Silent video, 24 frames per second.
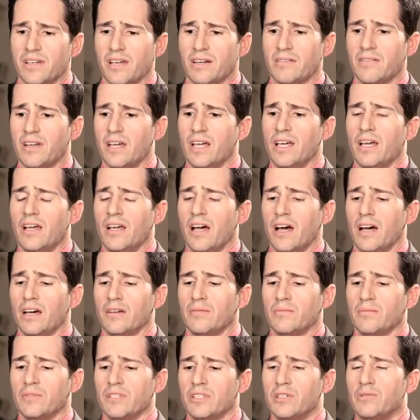kind
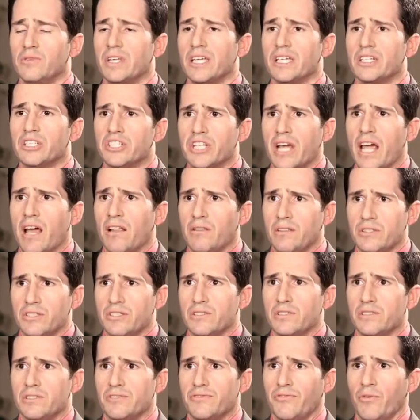of unique
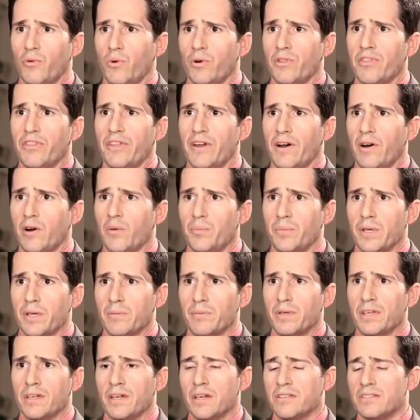challenges for therapy,
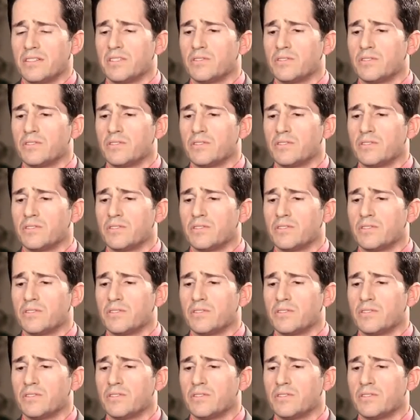because